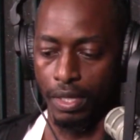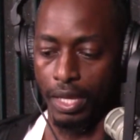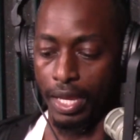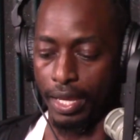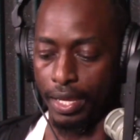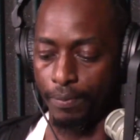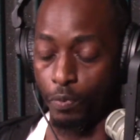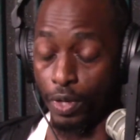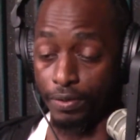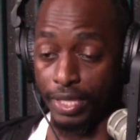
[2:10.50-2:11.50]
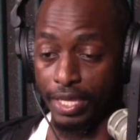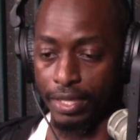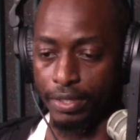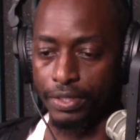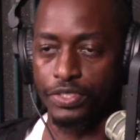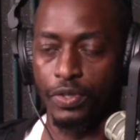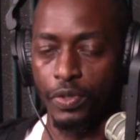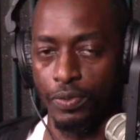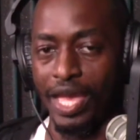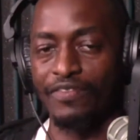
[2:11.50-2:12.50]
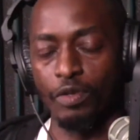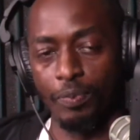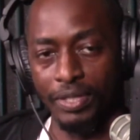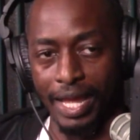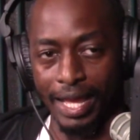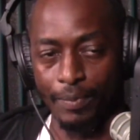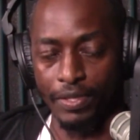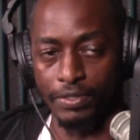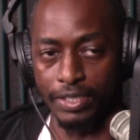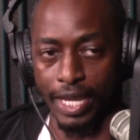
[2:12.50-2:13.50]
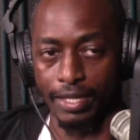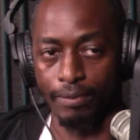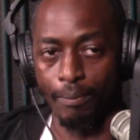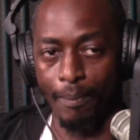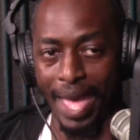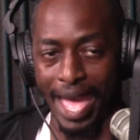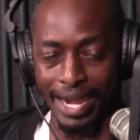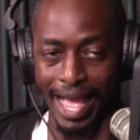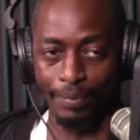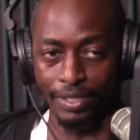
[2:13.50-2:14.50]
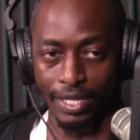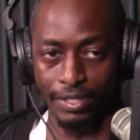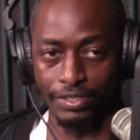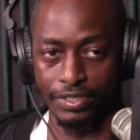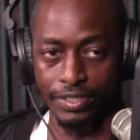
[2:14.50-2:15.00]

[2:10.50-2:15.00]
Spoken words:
Well, you have to apply, but there's like mad applicants.